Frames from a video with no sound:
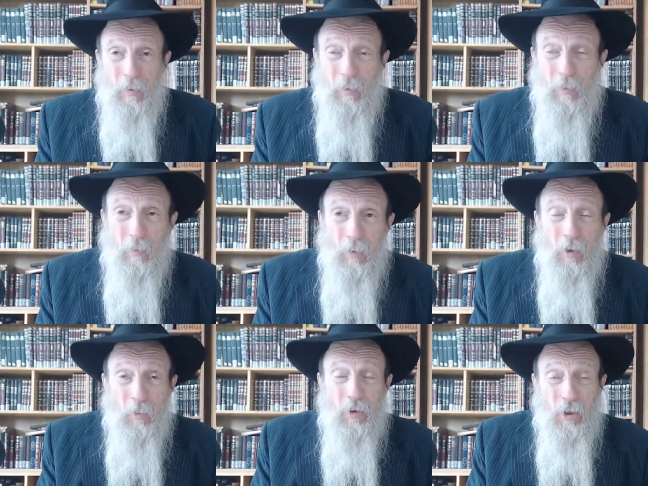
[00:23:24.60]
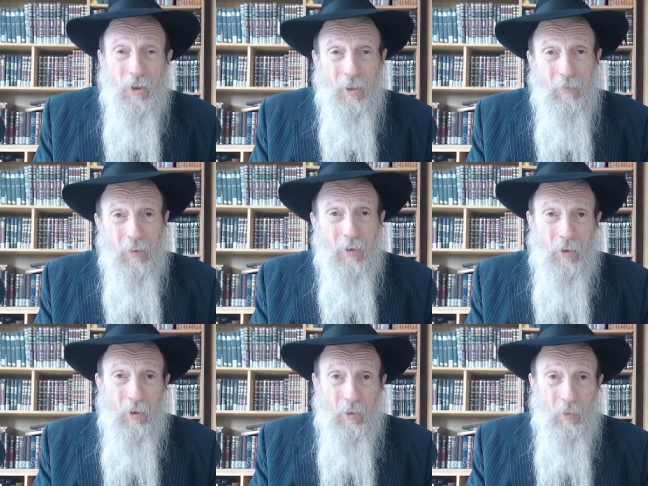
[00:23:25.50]
murder was just a convenience
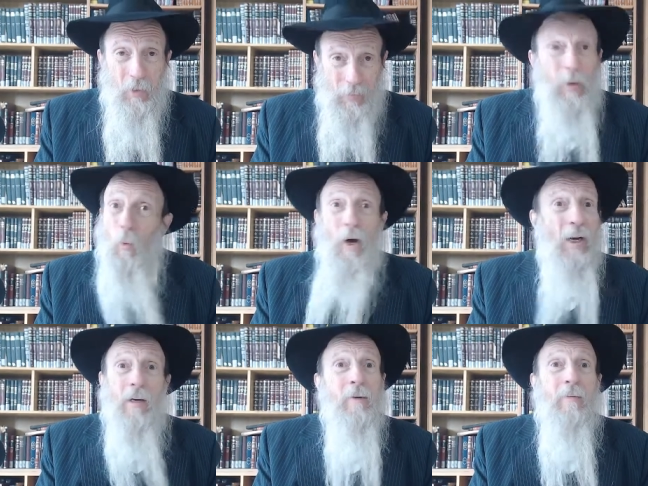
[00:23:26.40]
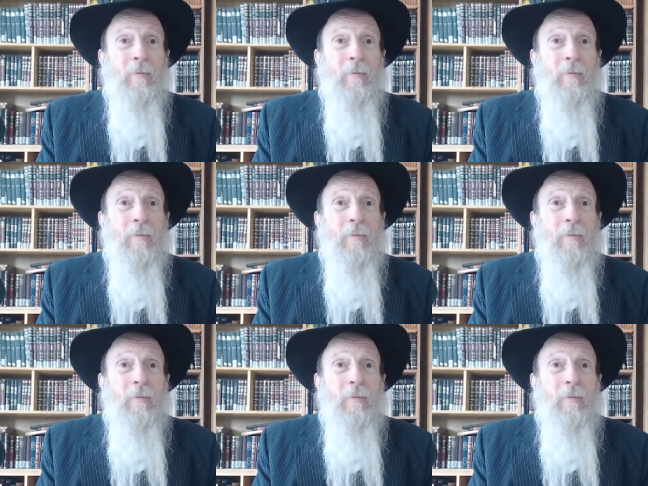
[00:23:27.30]
that you could do it, and they won.